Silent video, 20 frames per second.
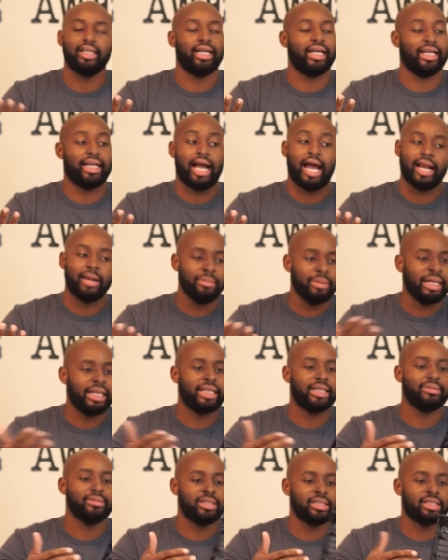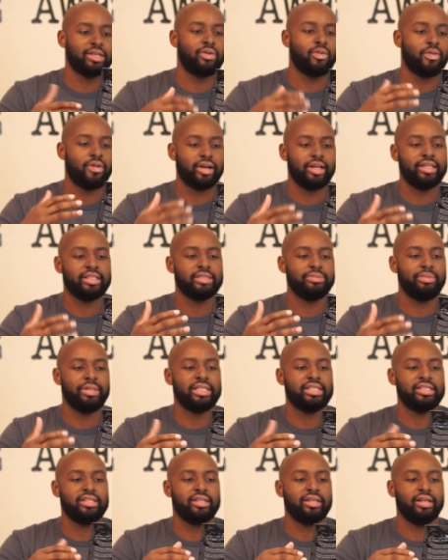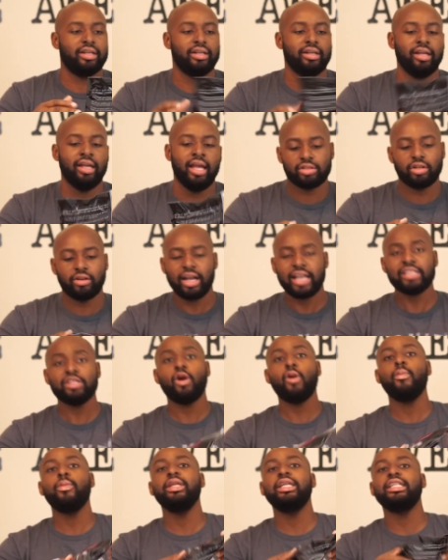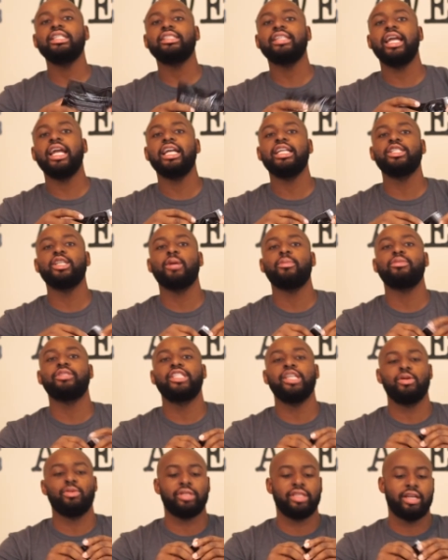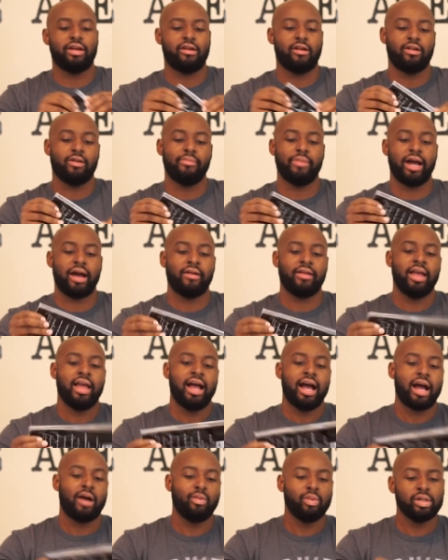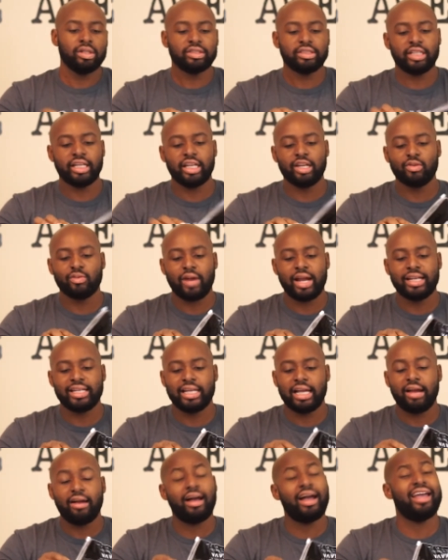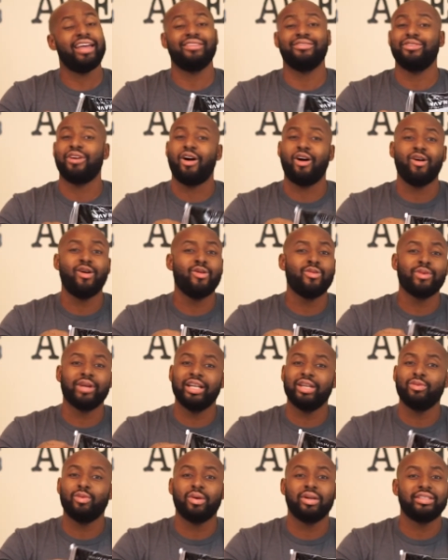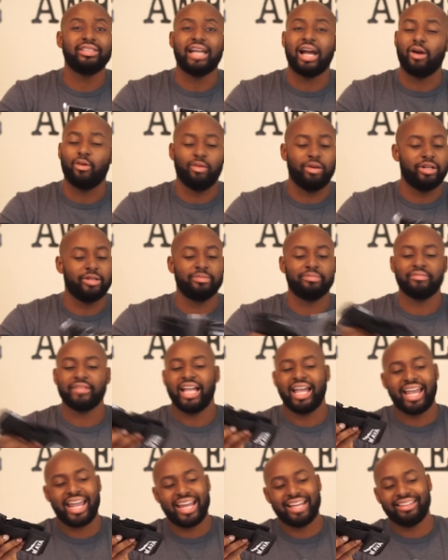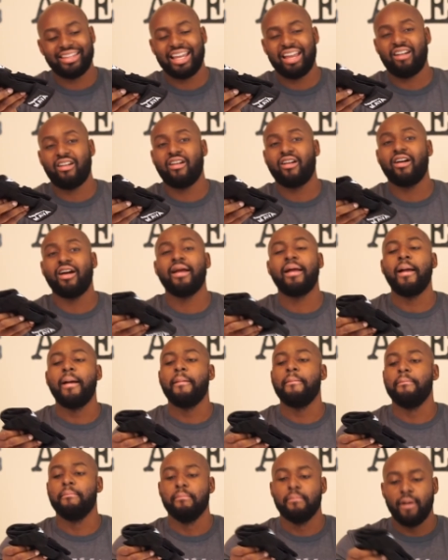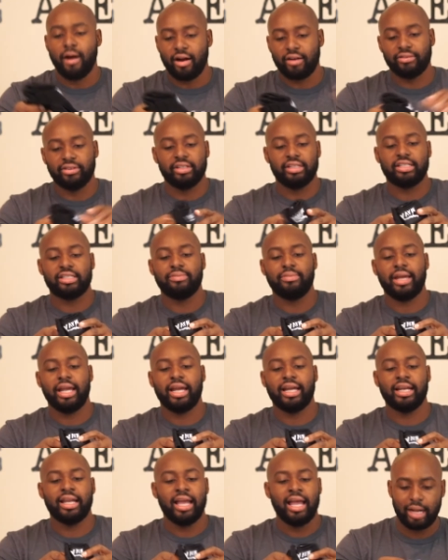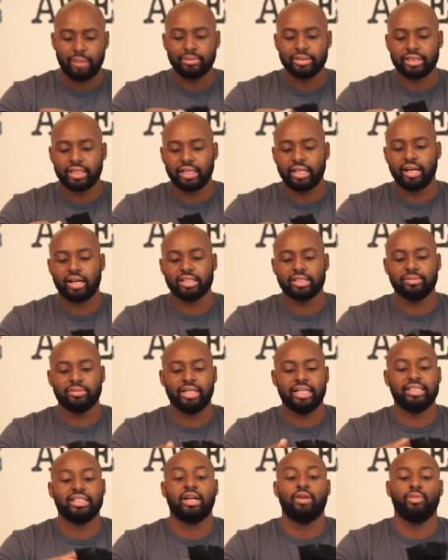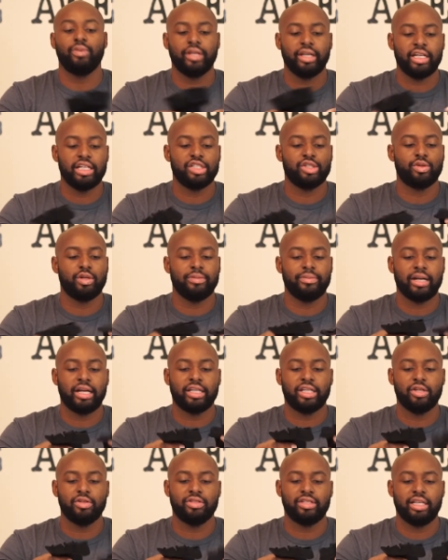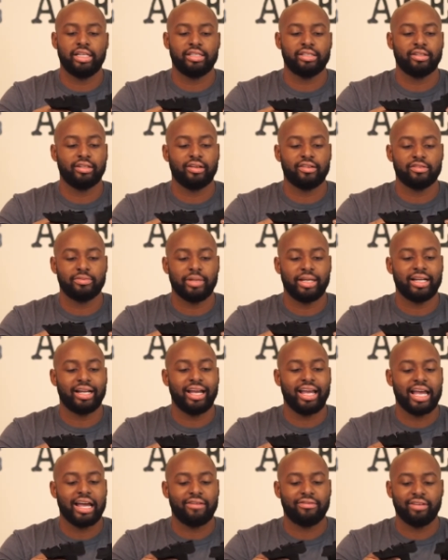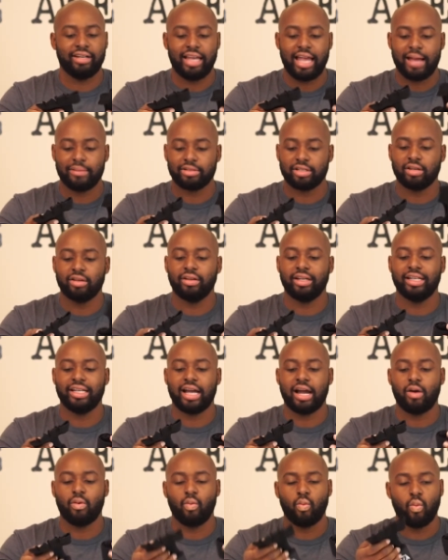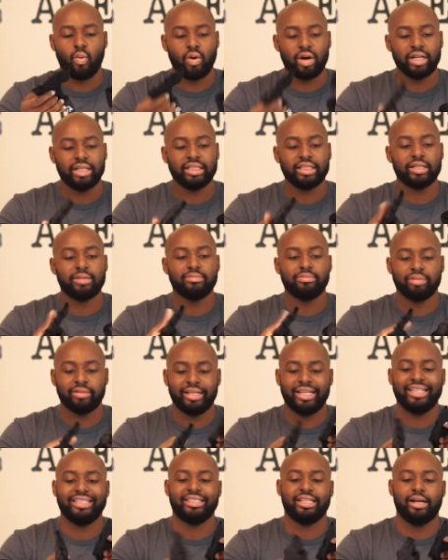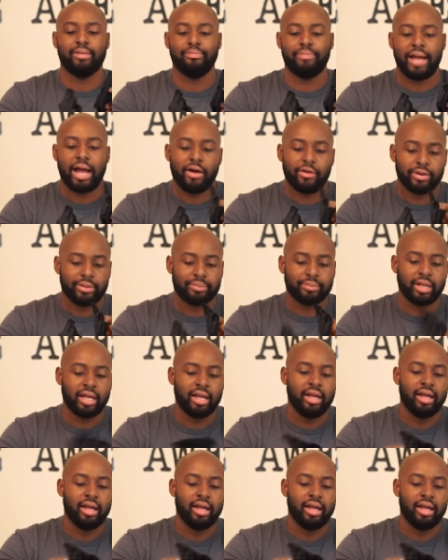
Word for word: I got a medium because I wanted to be snug. So let's open these things up and see what they're all about. I will tell you right now, I have already worked out with them and they are marvelous, man. I'm gonna tell y'all some things I really enjoyed about using these gloves, man. I have absolutely not one complaint about them.